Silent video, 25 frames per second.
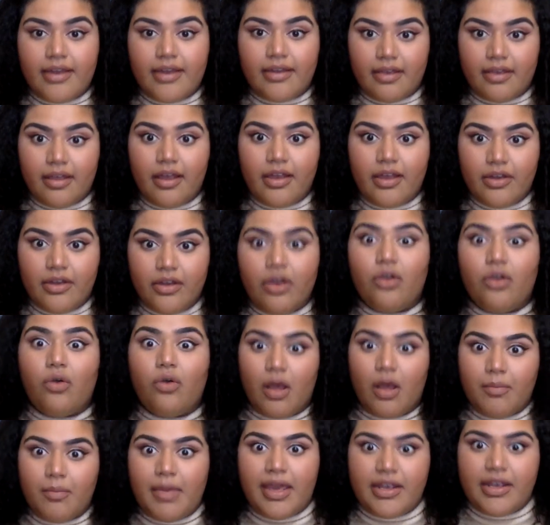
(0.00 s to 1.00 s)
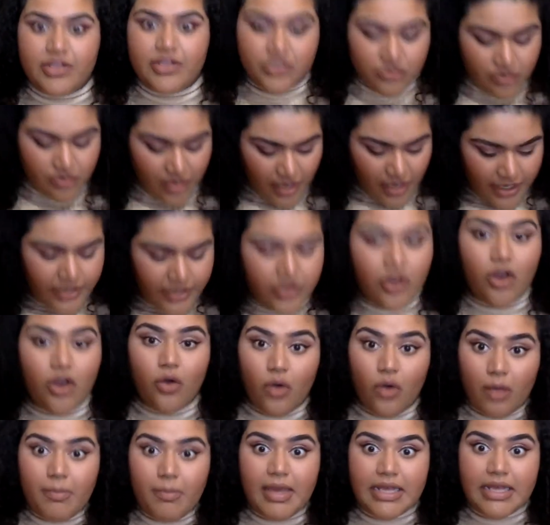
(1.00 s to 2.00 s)
it. I know I'm extra. I know
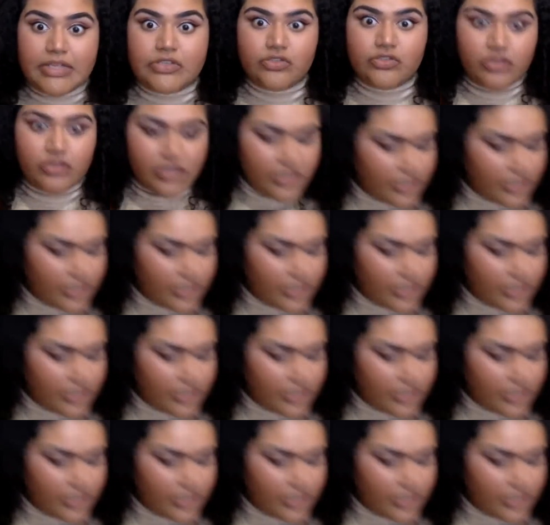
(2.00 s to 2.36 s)
I'm extra.